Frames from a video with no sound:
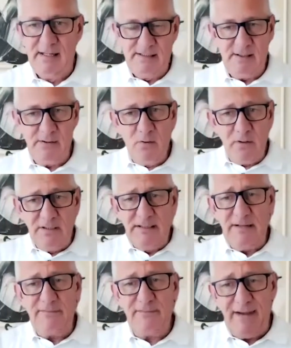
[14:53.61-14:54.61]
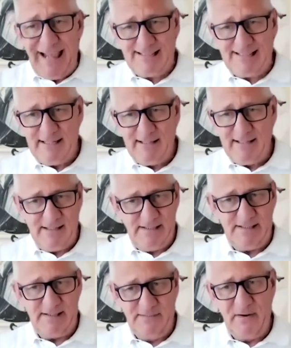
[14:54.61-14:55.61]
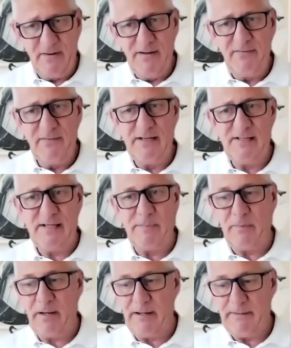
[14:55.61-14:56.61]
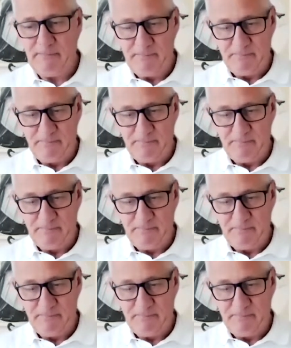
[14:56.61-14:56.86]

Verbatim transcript: So you can deflect this very, very simply.